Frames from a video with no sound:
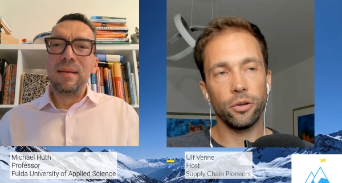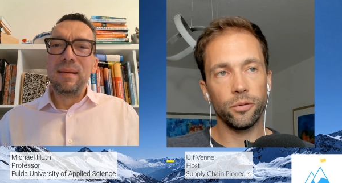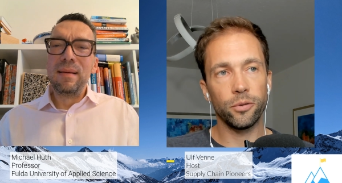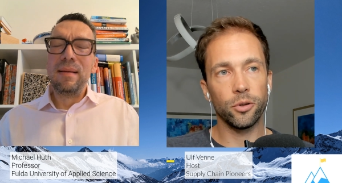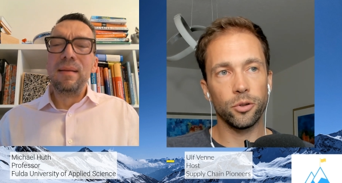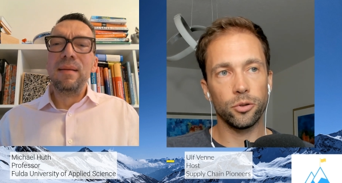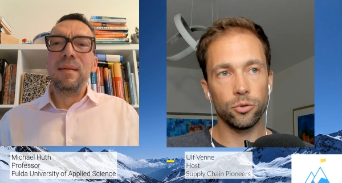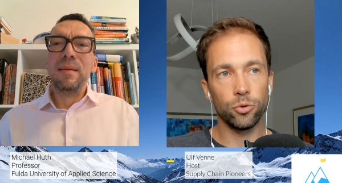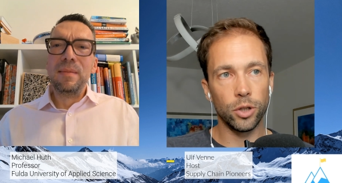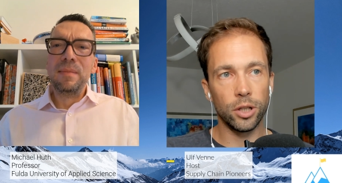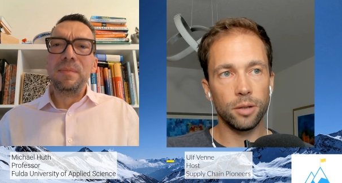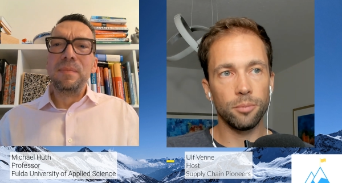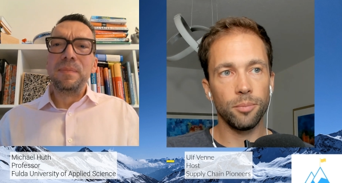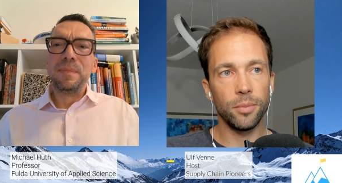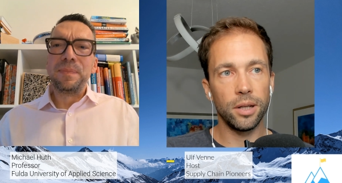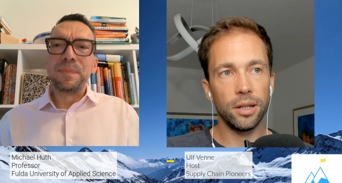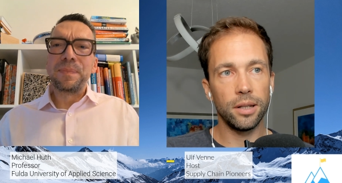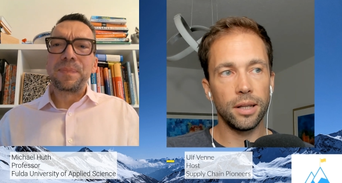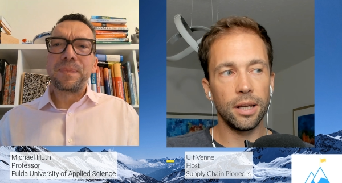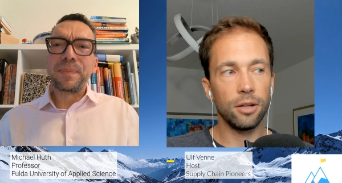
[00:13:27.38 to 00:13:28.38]
Speaker 1: of your
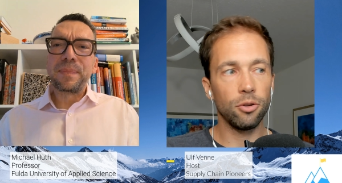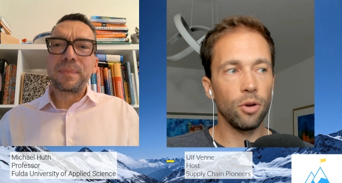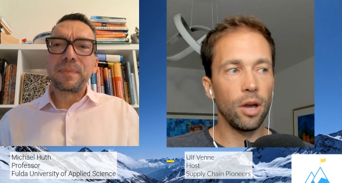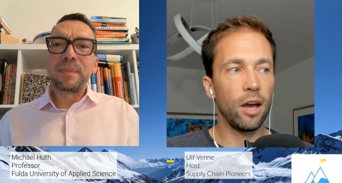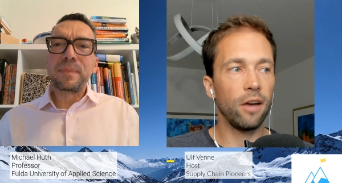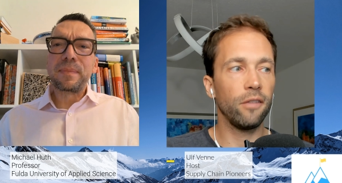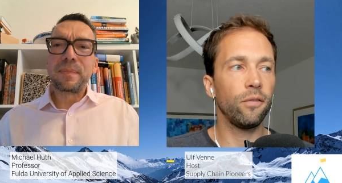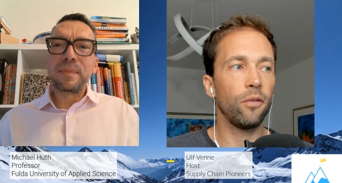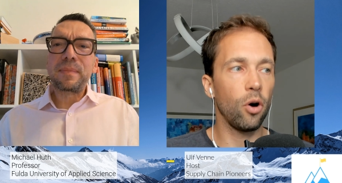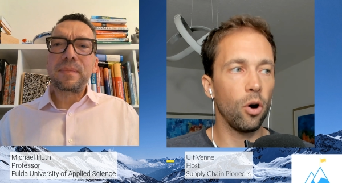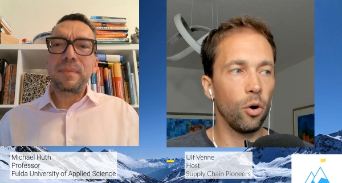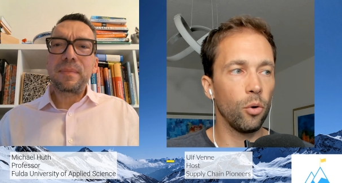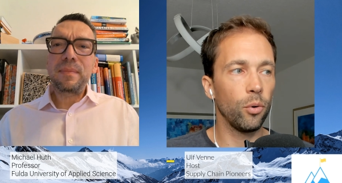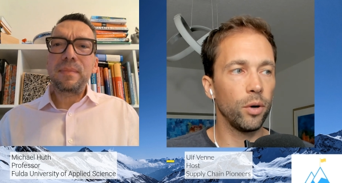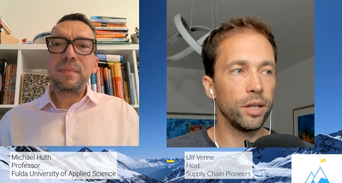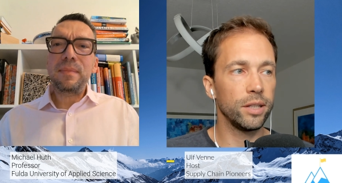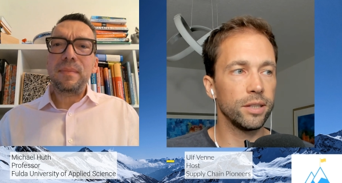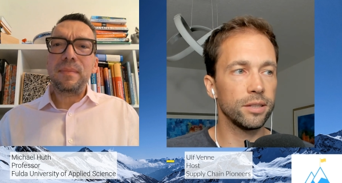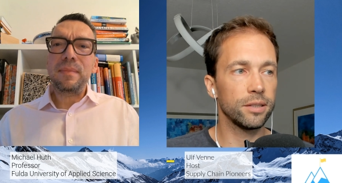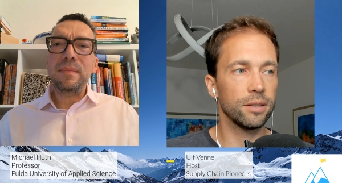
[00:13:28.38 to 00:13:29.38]
treatment and you have
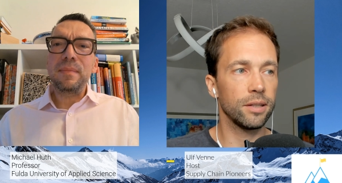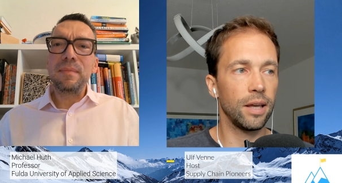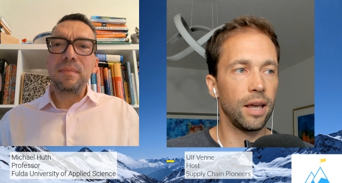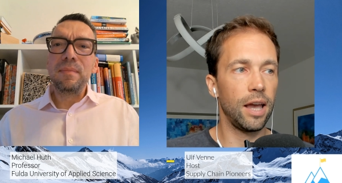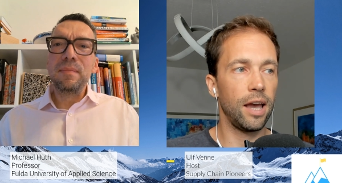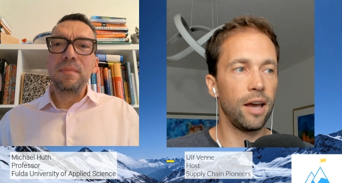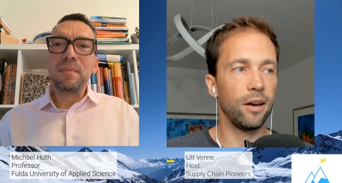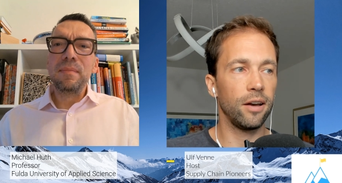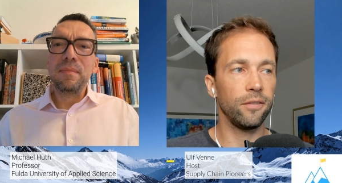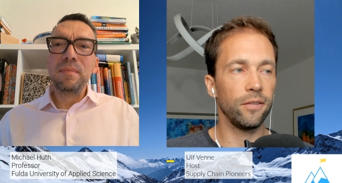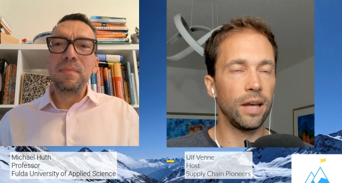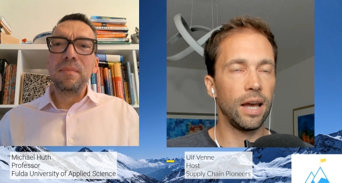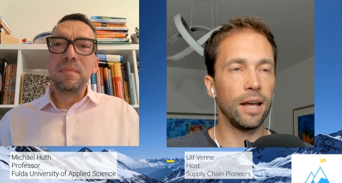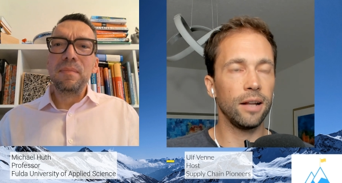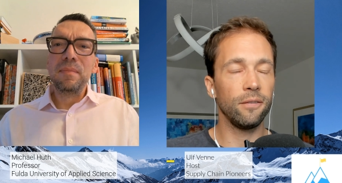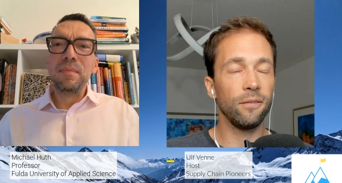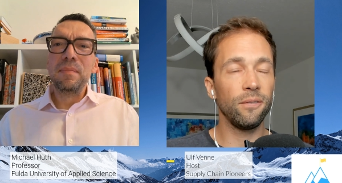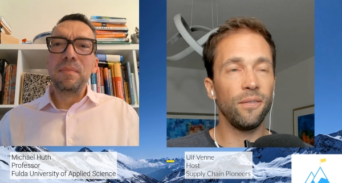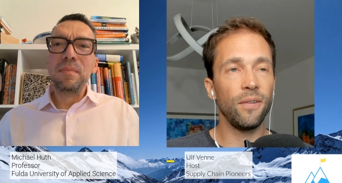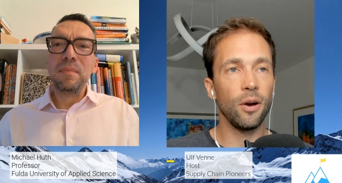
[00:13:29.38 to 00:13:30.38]
always have
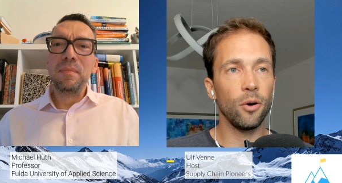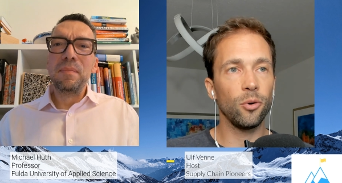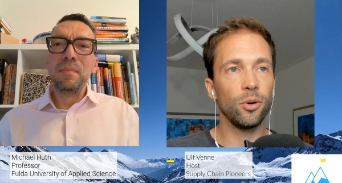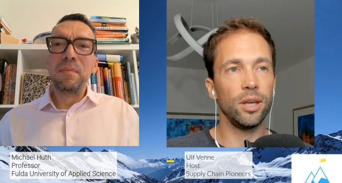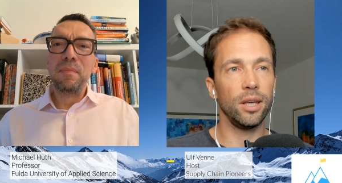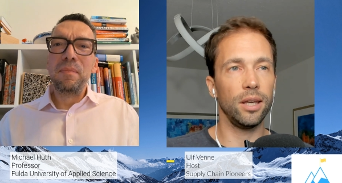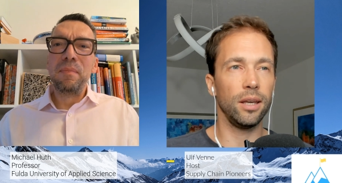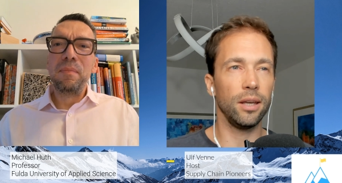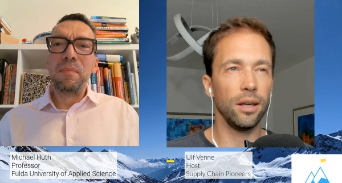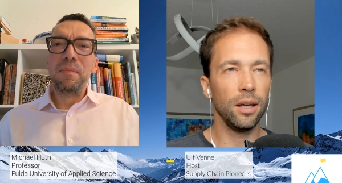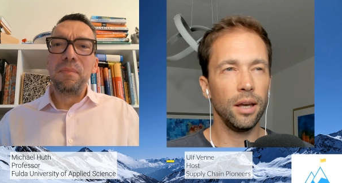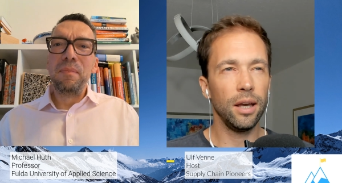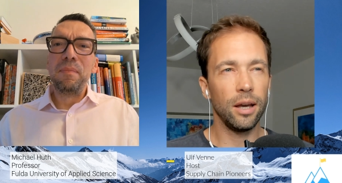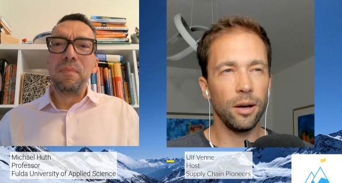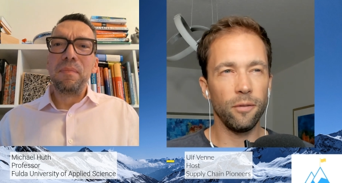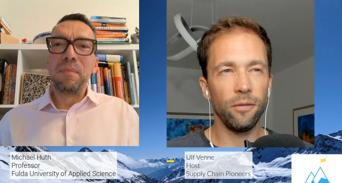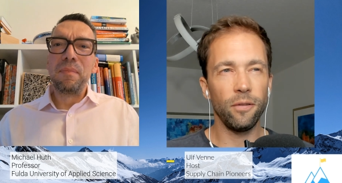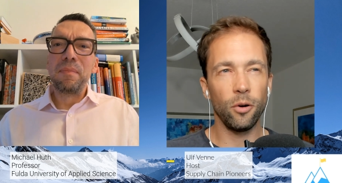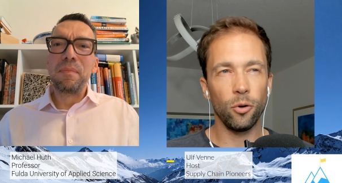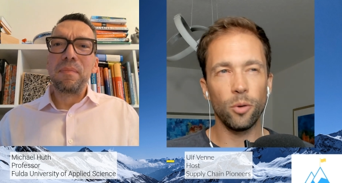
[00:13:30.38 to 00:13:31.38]
had very
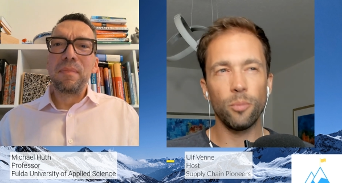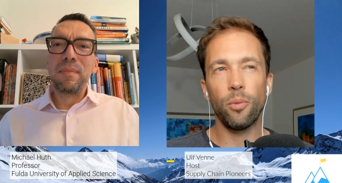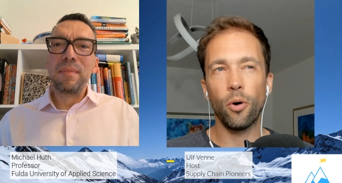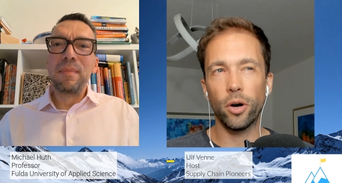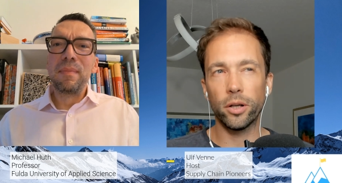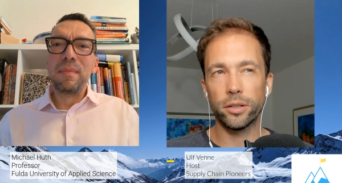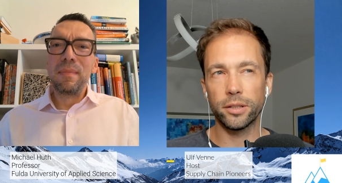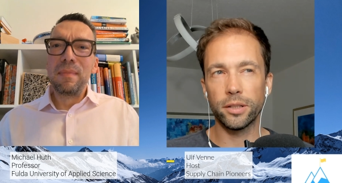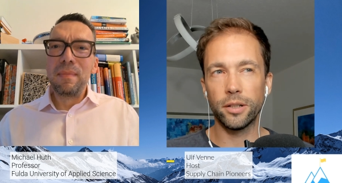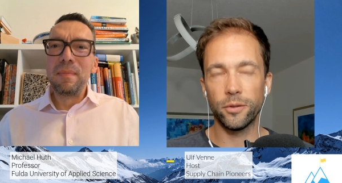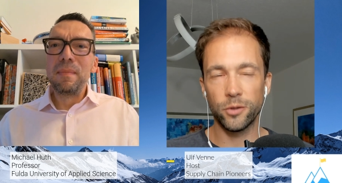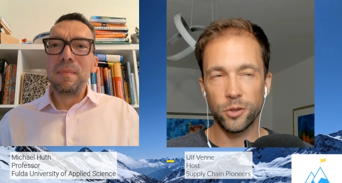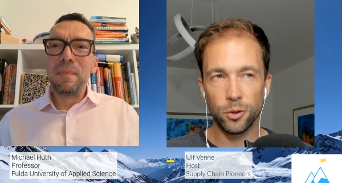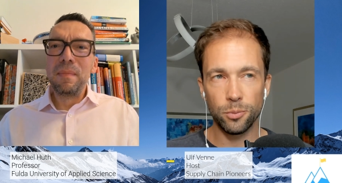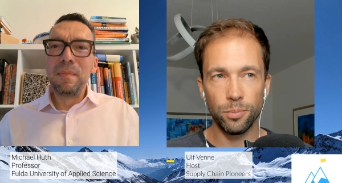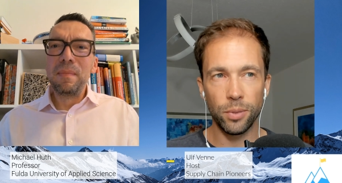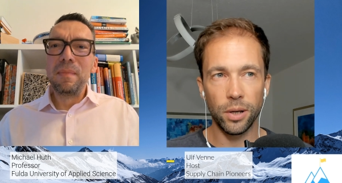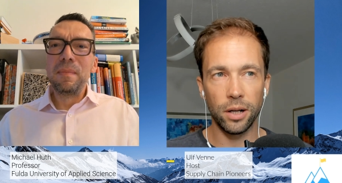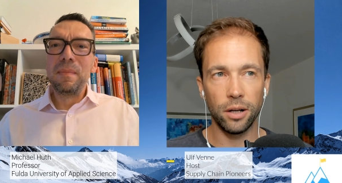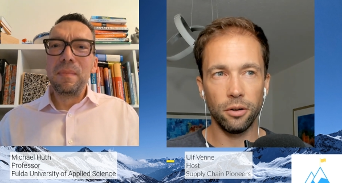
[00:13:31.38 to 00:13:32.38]
a very positive
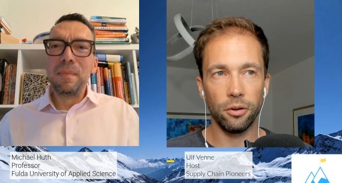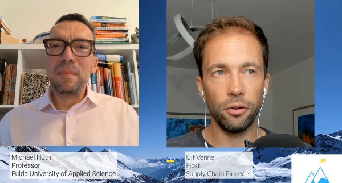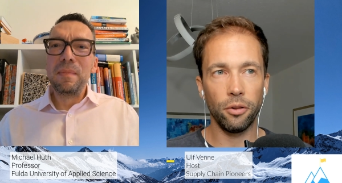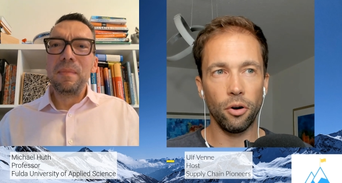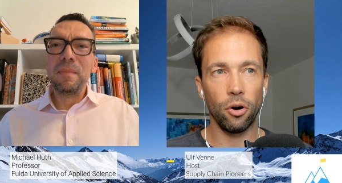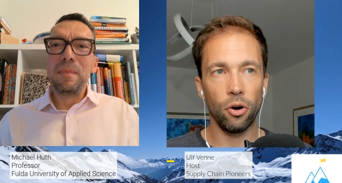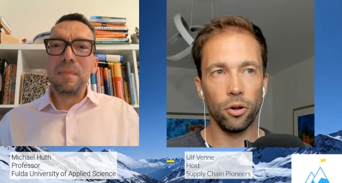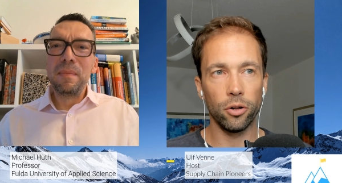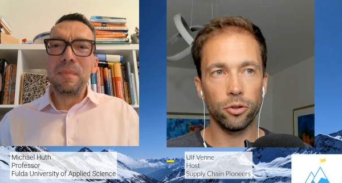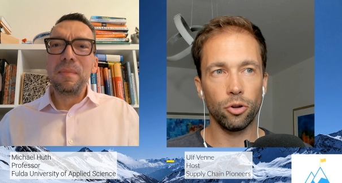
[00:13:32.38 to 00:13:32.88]
spin on the whole